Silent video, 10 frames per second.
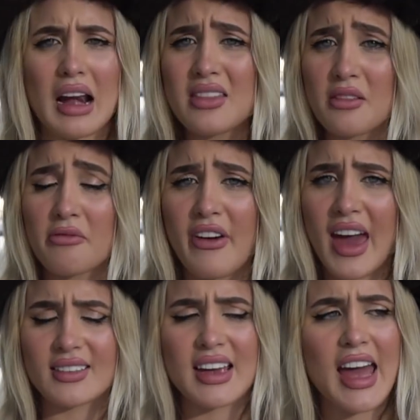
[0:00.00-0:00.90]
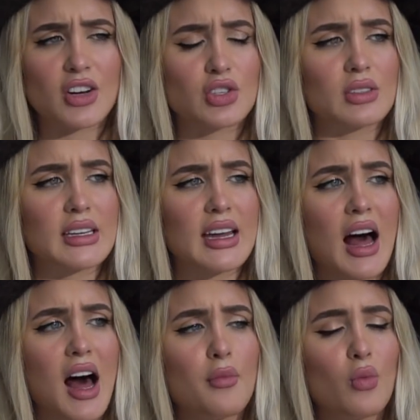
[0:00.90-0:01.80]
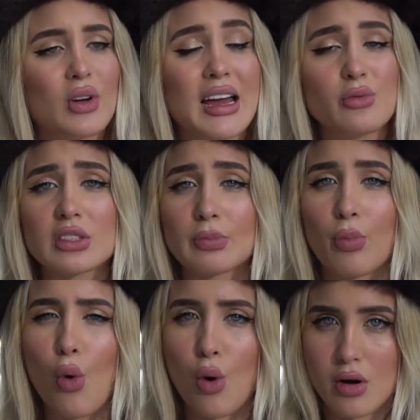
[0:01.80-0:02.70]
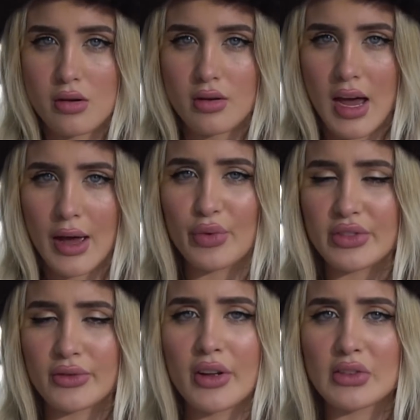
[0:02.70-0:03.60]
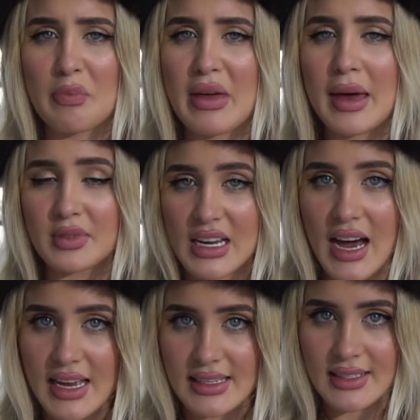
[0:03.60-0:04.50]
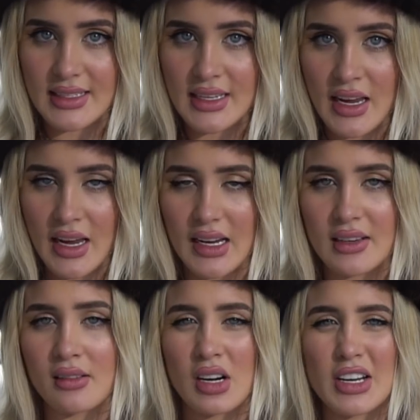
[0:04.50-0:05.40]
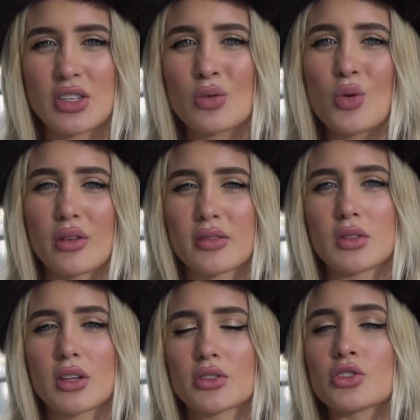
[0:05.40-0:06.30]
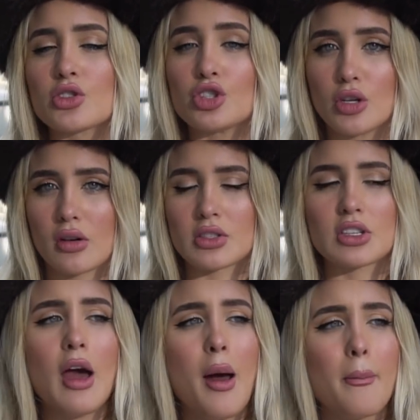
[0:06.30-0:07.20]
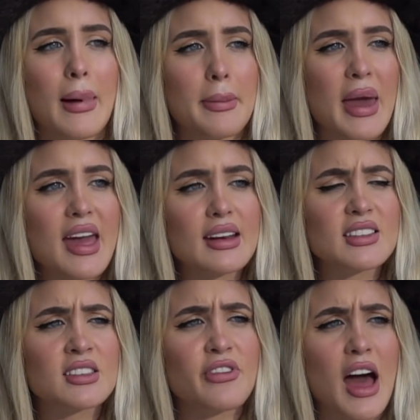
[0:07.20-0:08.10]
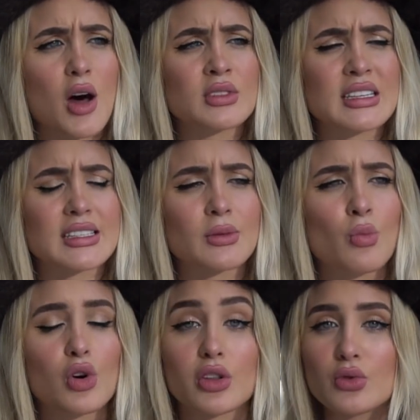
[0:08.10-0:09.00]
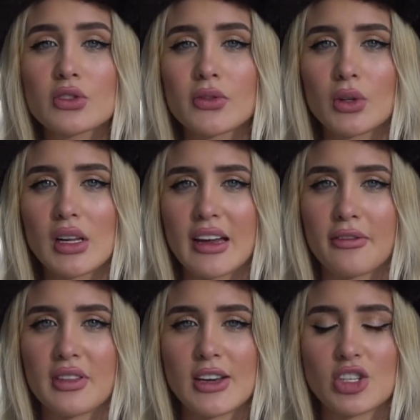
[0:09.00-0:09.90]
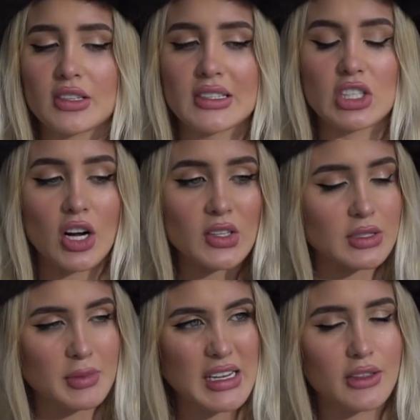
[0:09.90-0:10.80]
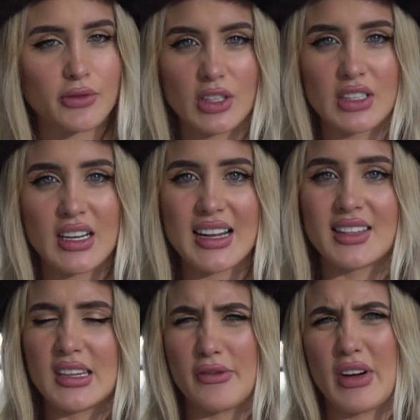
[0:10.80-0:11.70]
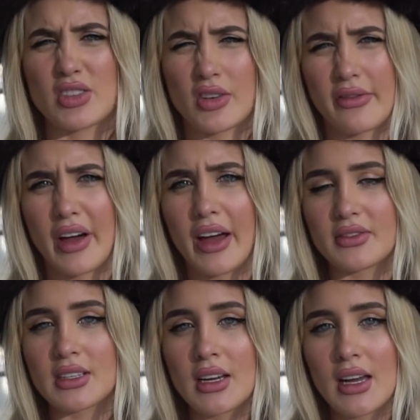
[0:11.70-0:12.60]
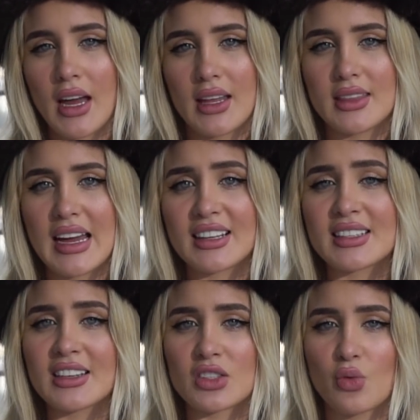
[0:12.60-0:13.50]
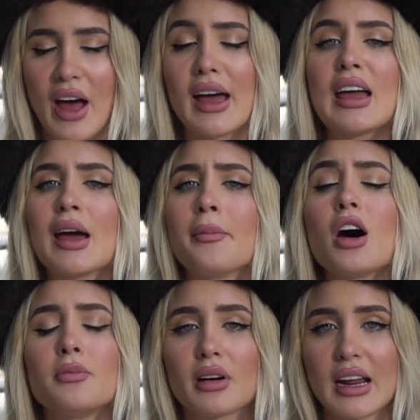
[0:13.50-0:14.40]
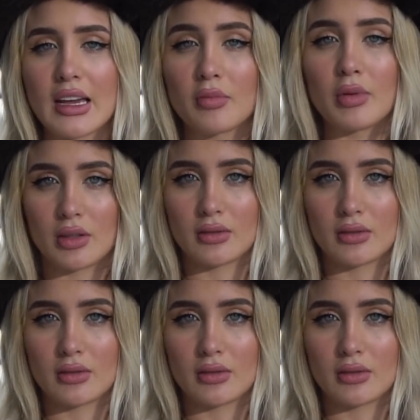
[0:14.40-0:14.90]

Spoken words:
Random fact, actually. When I was born, I was not baptized in Russian Orthodox Church. My parents found it more useful if they just dunked me in vodka and see if I survived. And that is why I am unbreakable.